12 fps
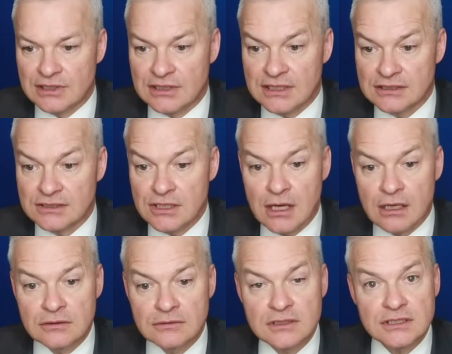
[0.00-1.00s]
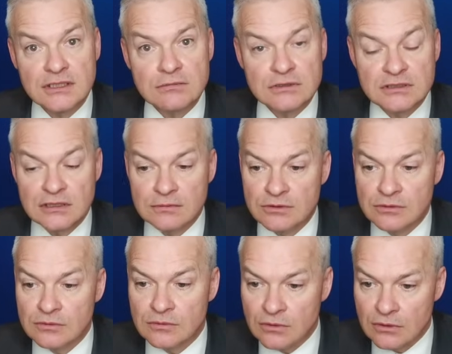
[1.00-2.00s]
And that's the only
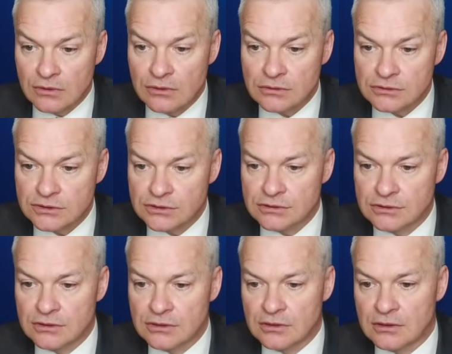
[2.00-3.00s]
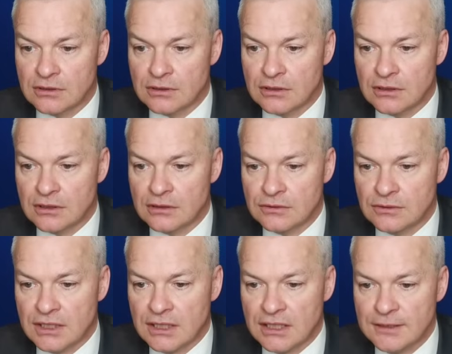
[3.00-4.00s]
double-double. Gosh.
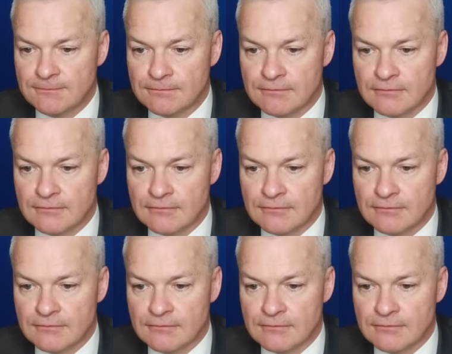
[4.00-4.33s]
Okay.